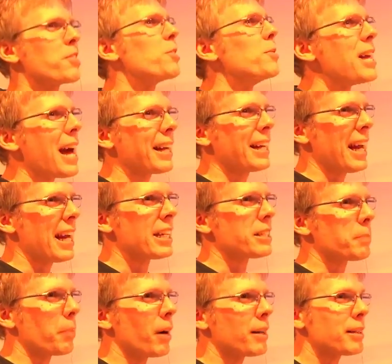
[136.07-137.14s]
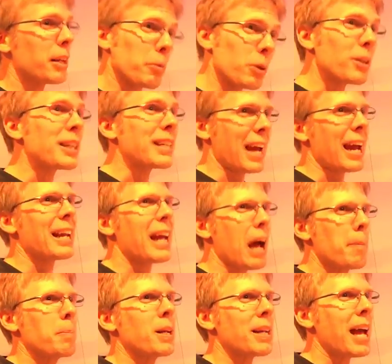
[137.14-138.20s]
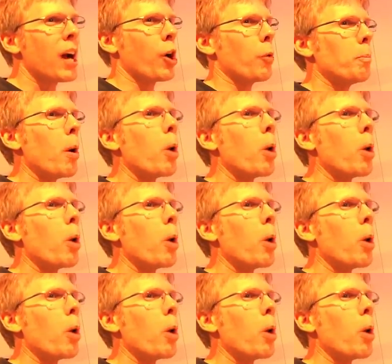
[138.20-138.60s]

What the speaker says: for 2 decades, but they really can happen now.